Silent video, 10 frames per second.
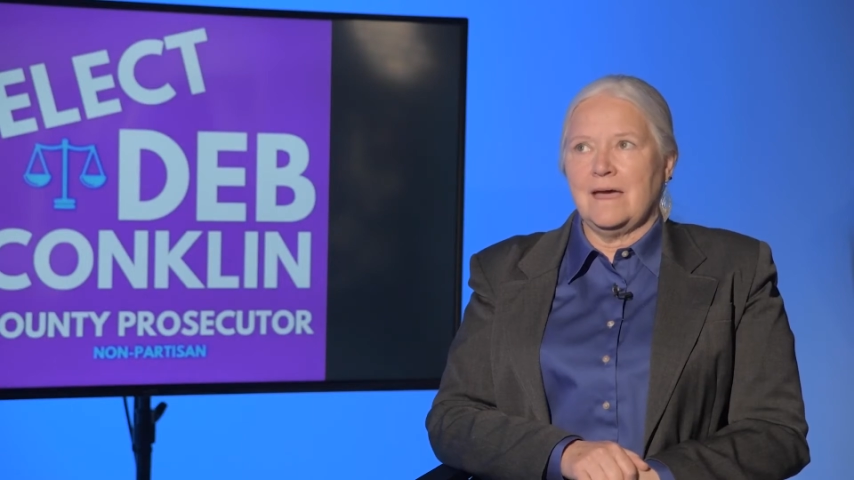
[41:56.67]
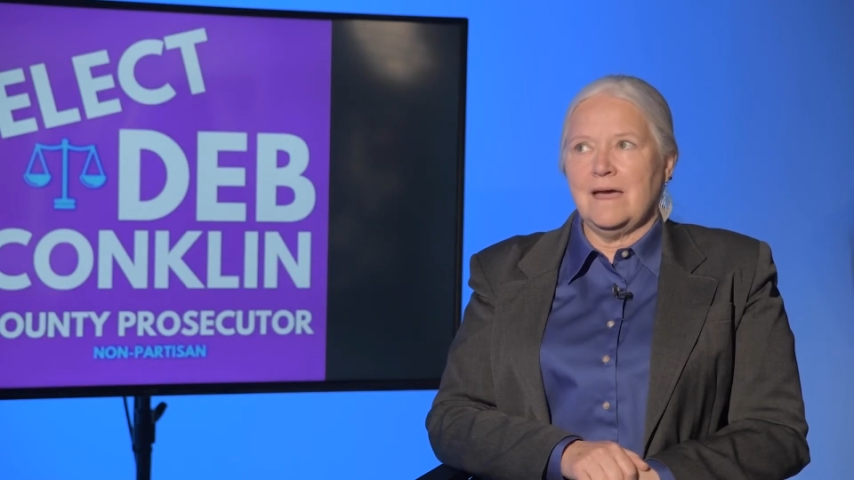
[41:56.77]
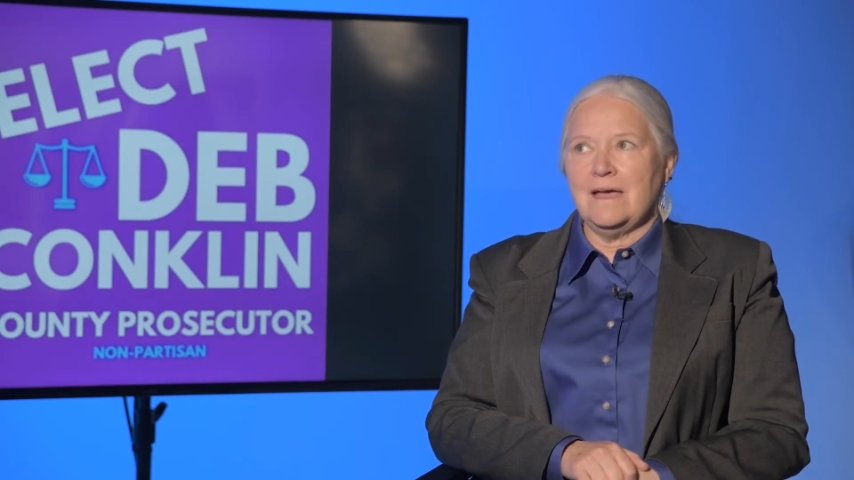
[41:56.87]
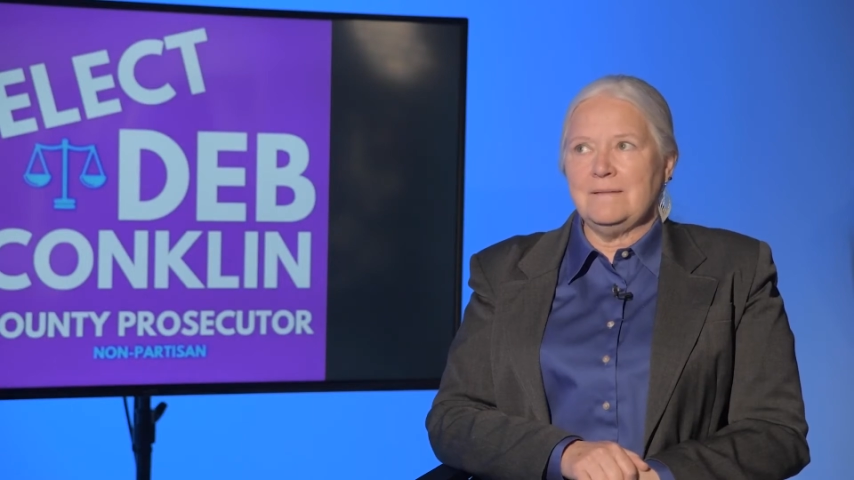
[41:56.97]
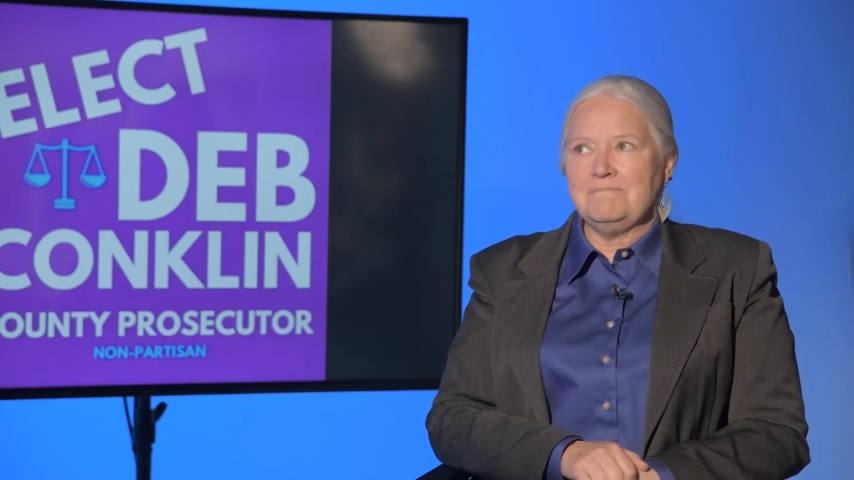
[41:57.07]

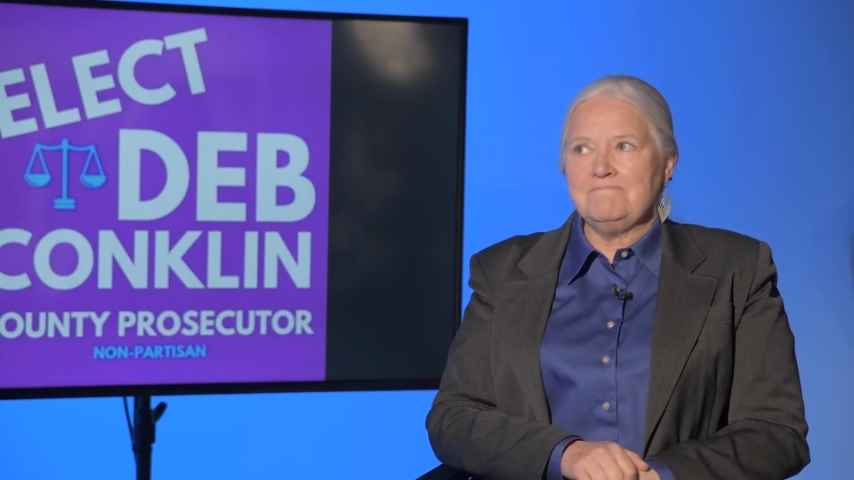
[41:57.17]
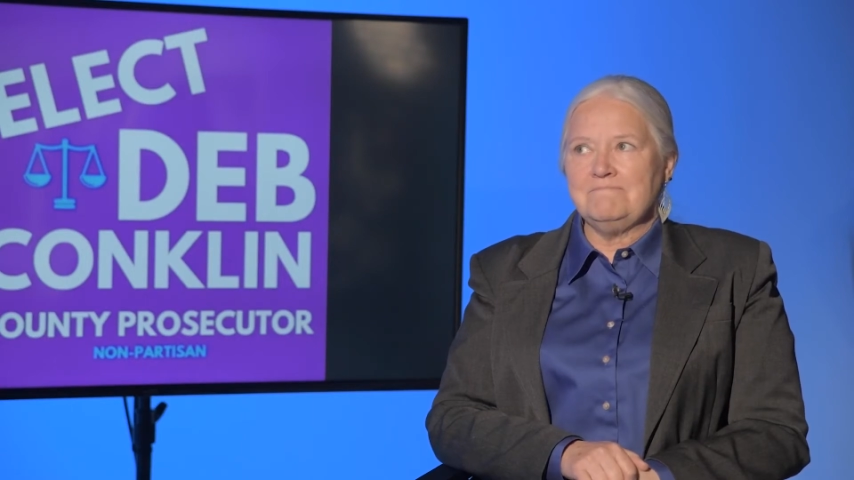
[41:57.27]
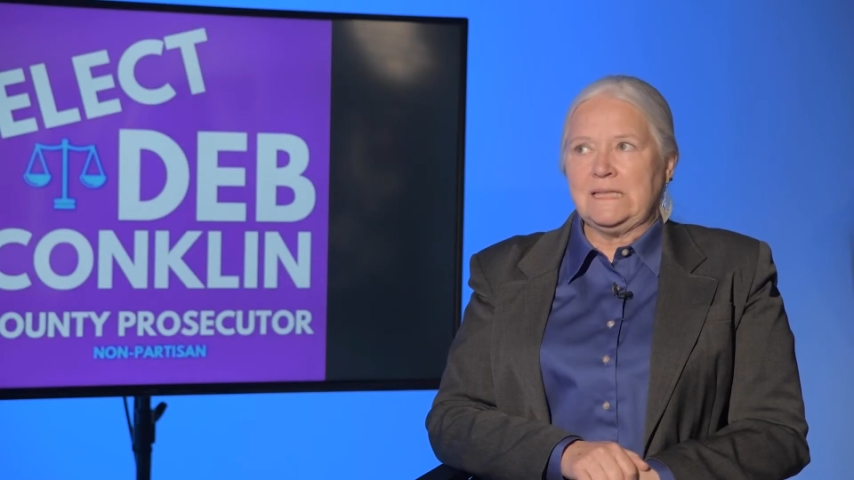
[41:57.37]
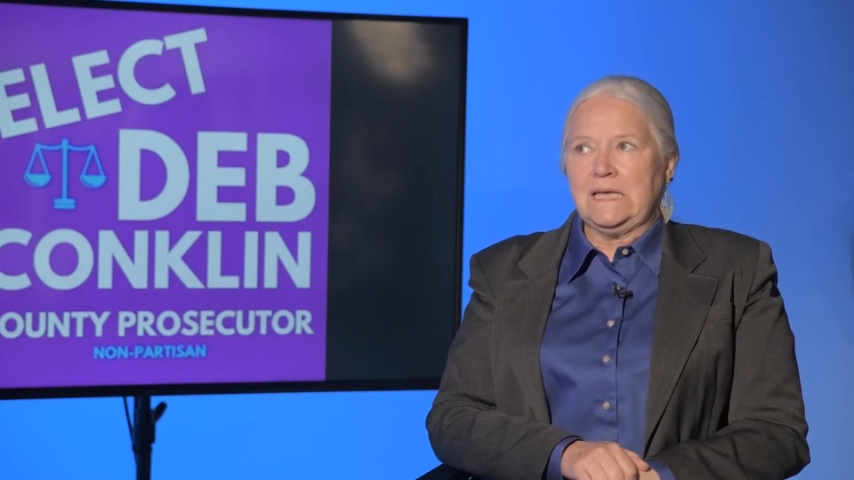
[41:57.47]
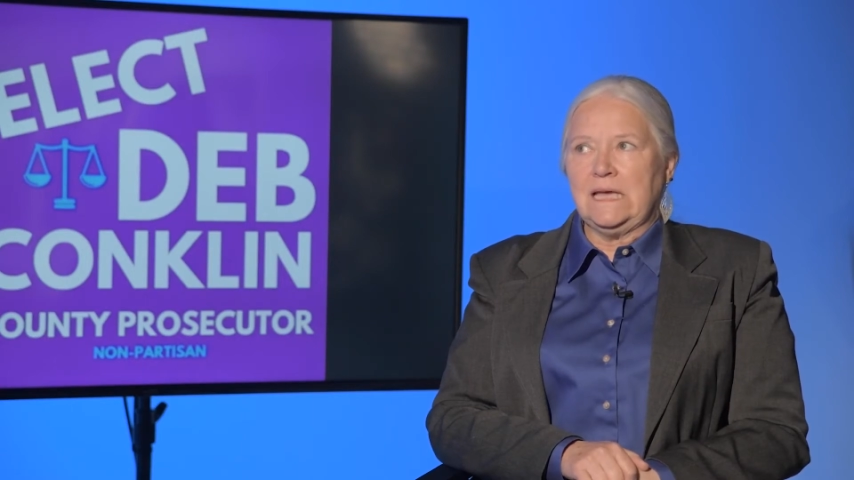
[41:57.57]

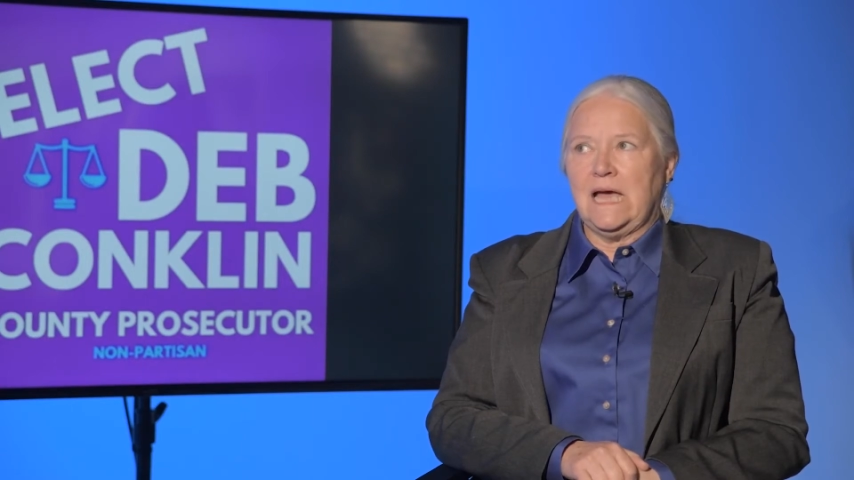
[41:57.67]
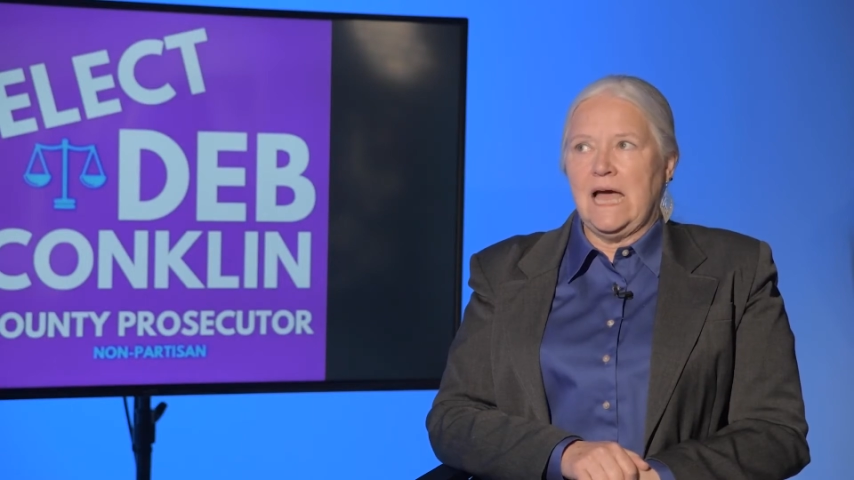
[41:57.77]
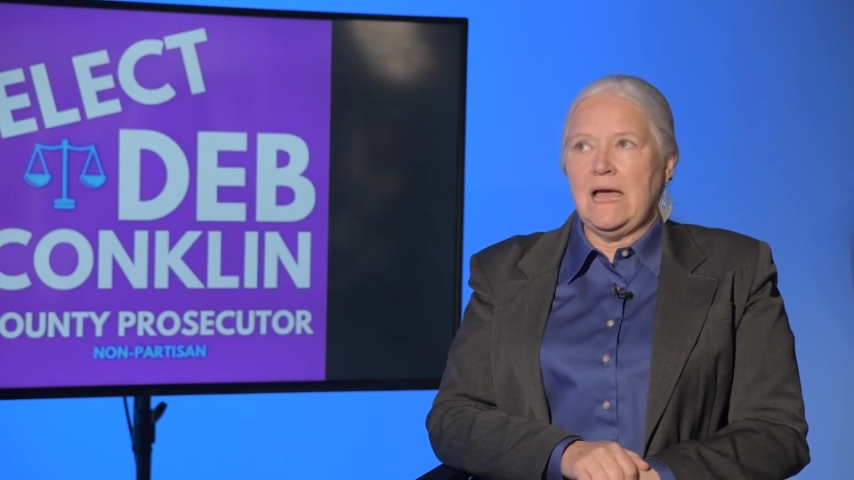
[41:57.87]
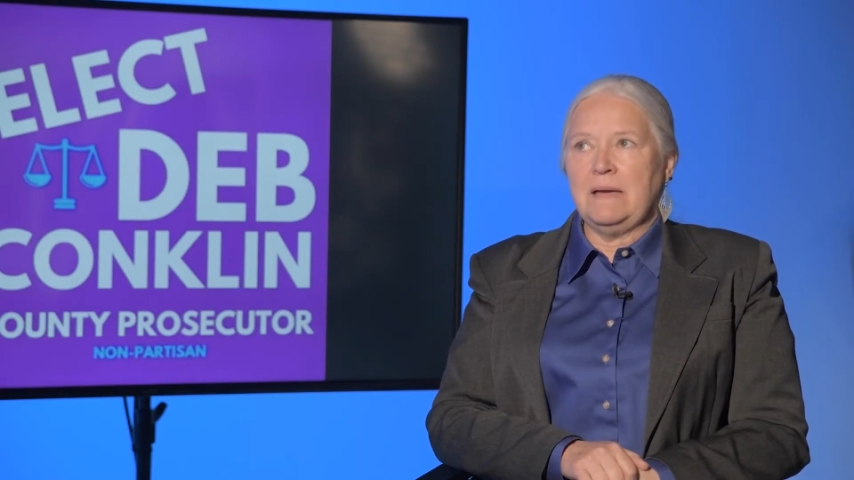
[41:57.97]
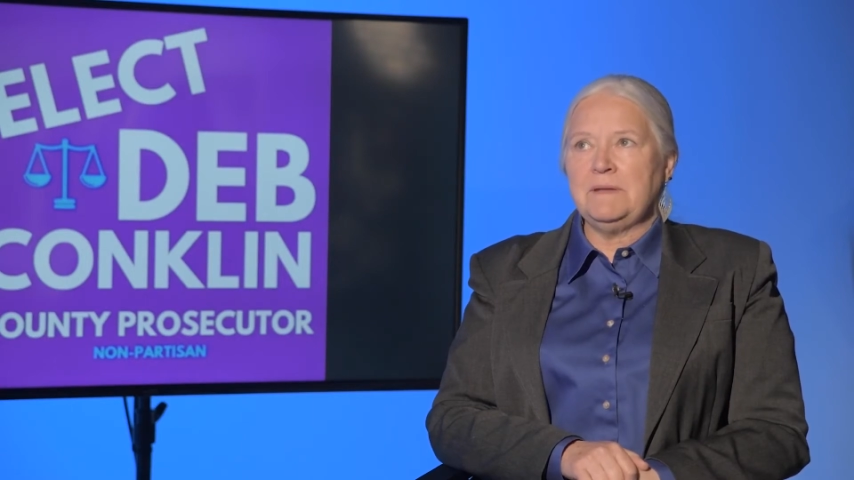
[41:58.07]

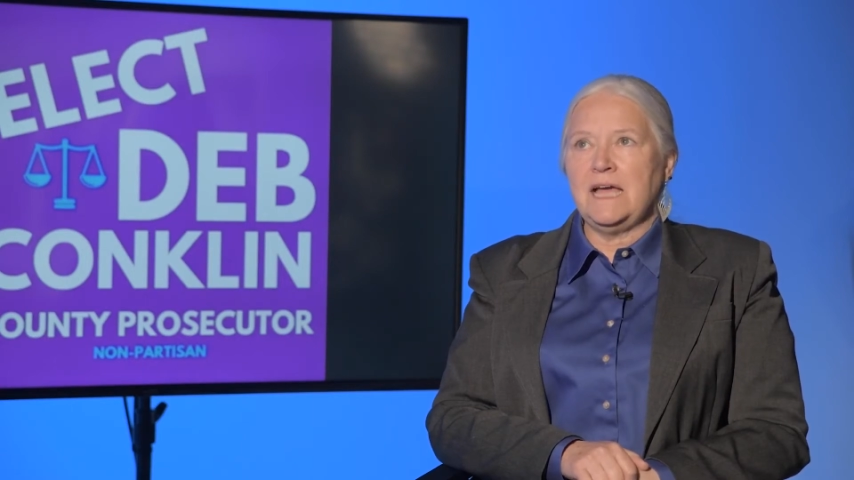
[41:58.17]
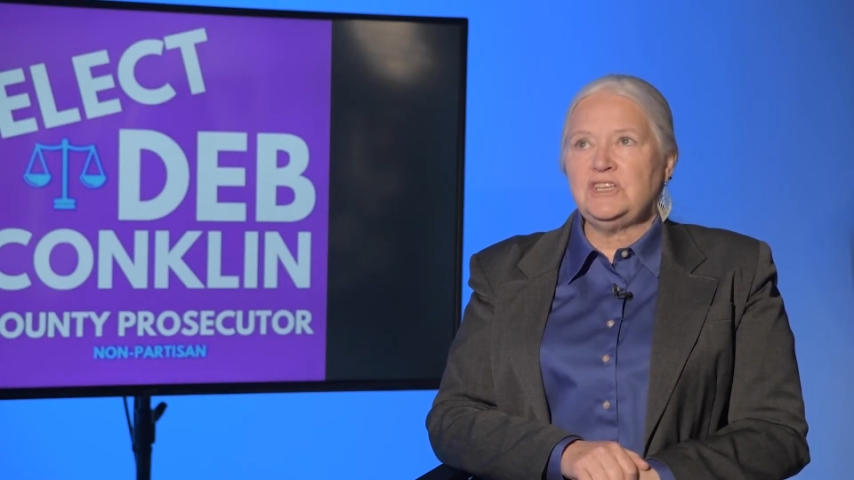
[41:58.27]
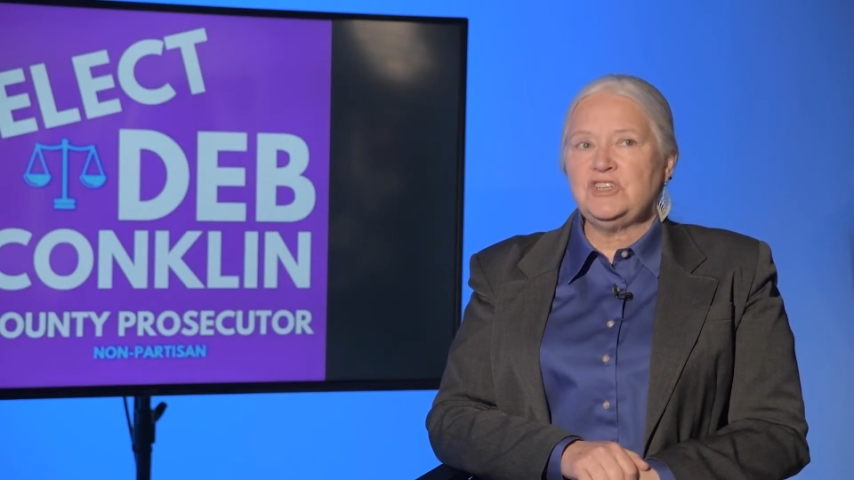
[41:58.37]
I'm not